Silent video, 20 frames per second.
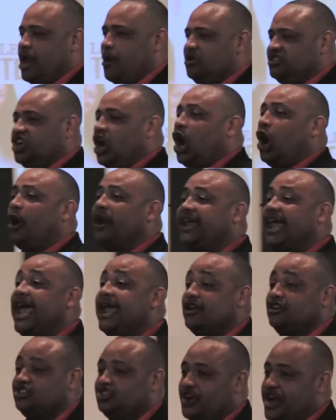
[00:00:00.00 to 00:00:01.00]
there was
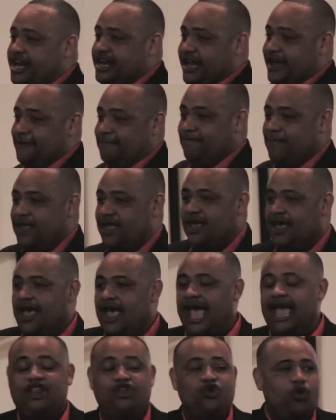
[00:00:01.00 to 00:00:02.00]
Hurricane Katrina.
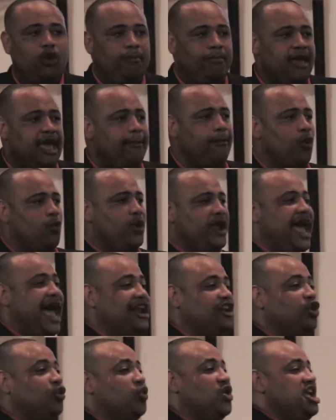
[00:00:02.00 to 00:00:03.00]
And you remember we
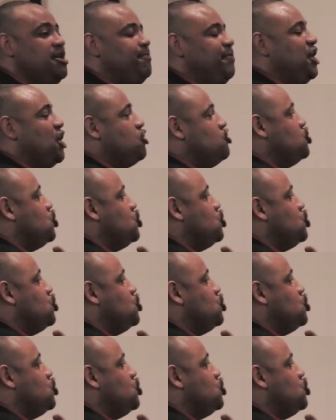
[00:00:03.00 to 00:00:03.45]
had to rebuild